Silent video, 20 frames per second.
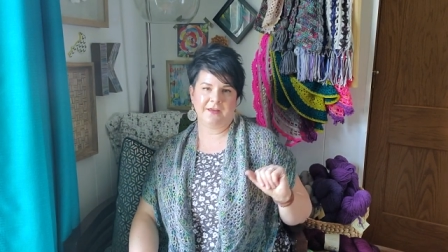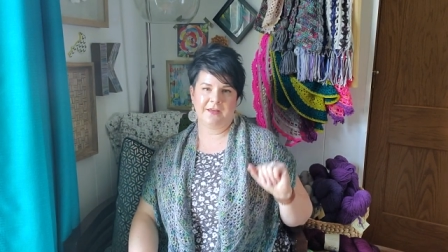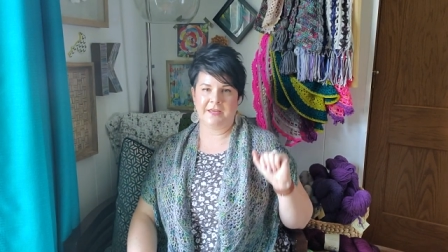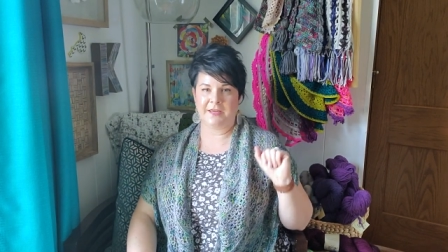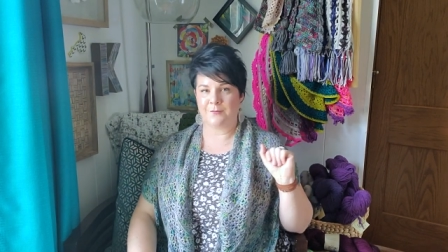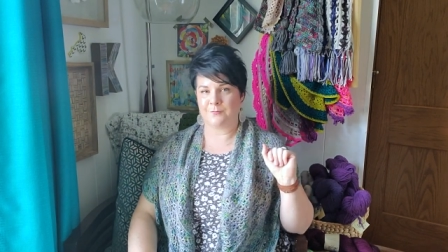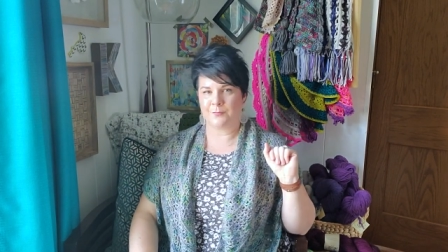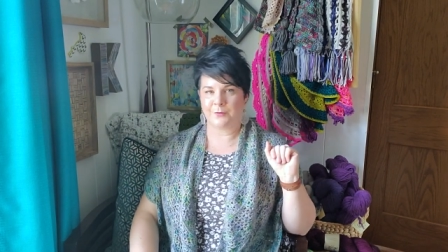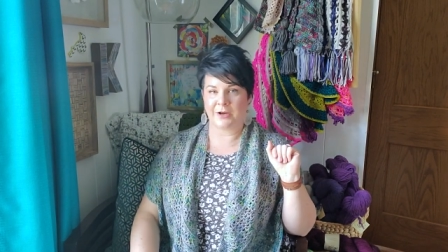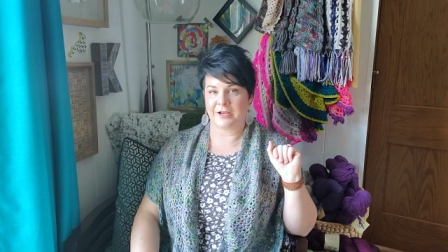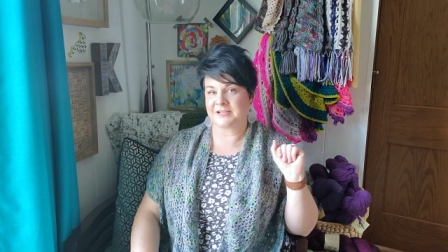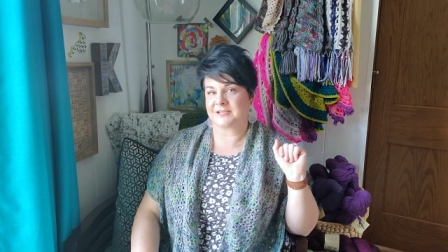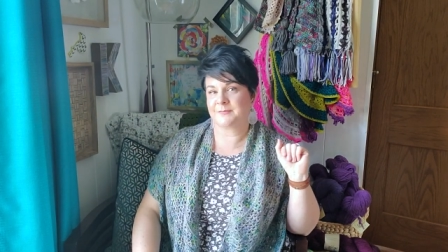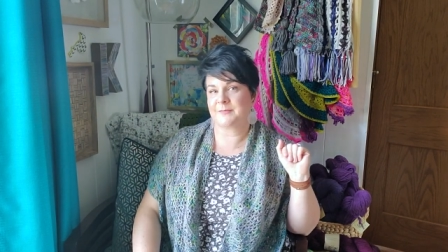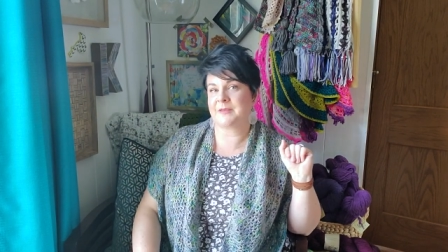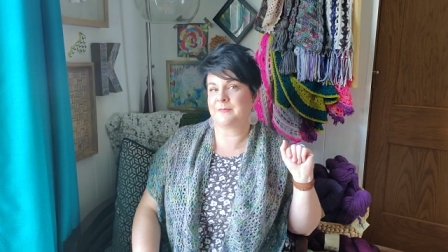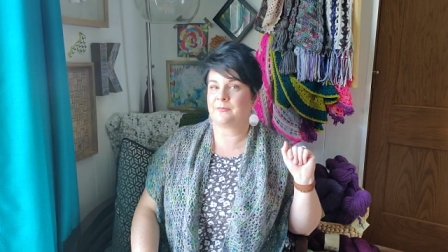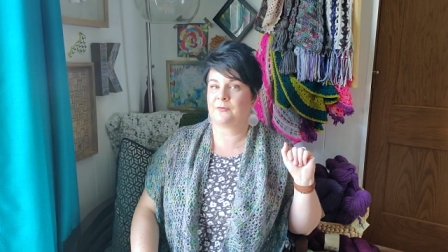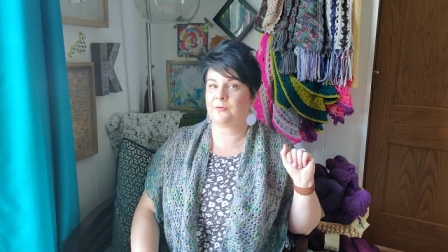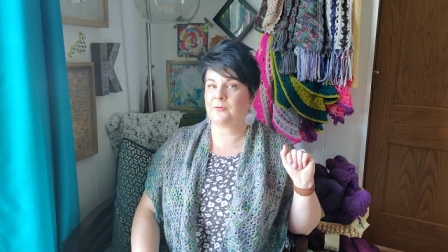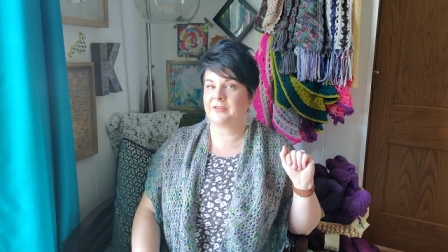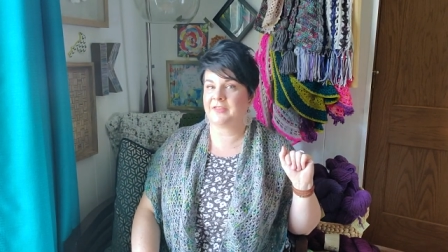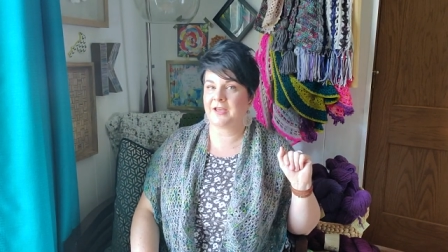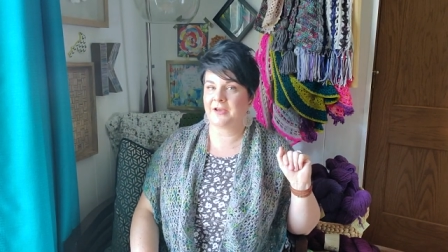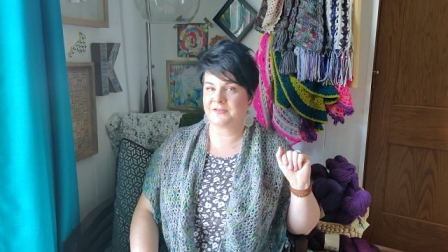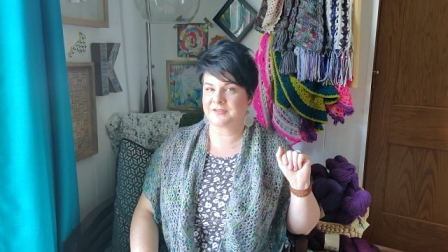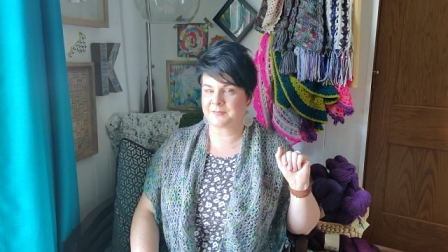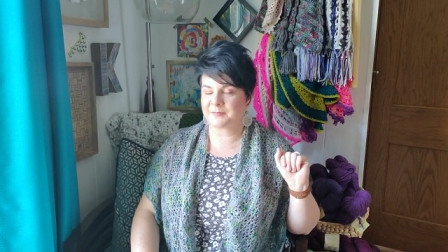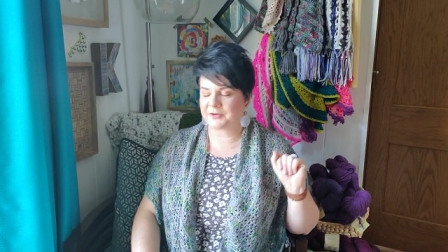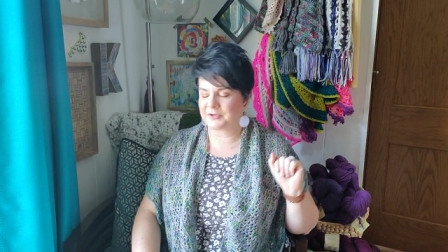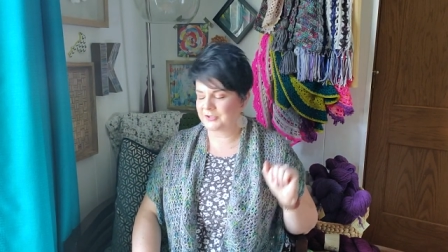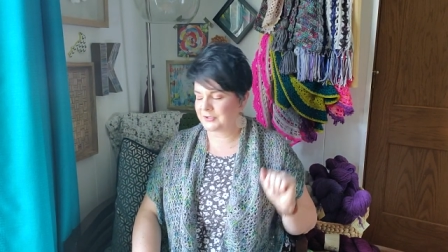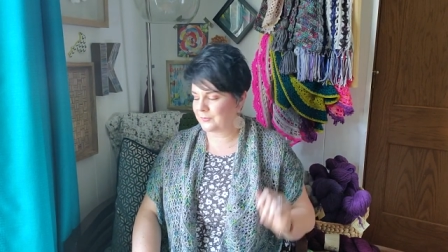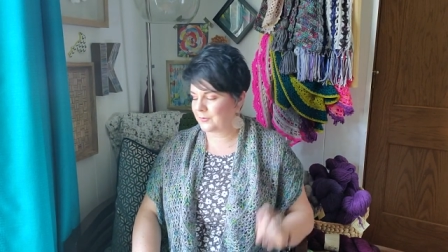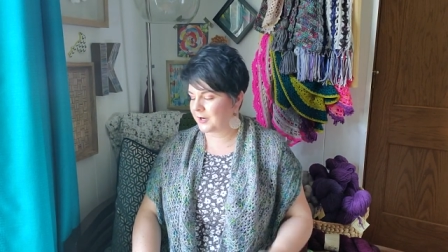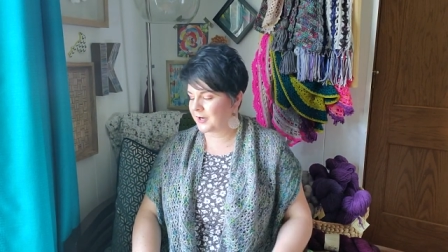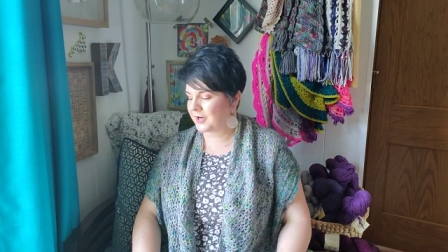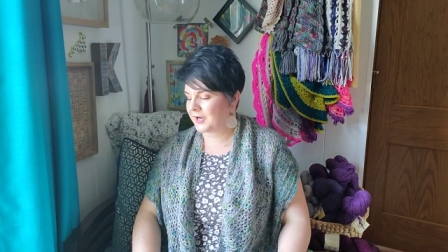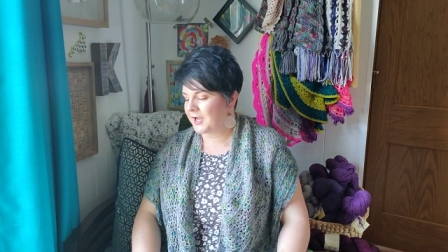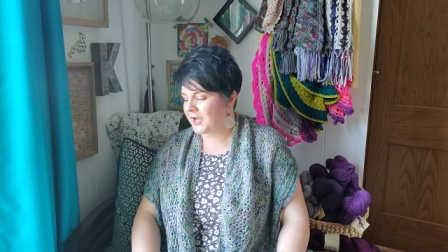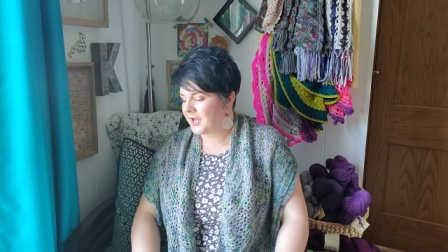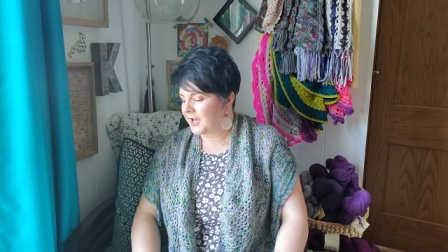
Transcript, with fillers: impress people with how smart you are.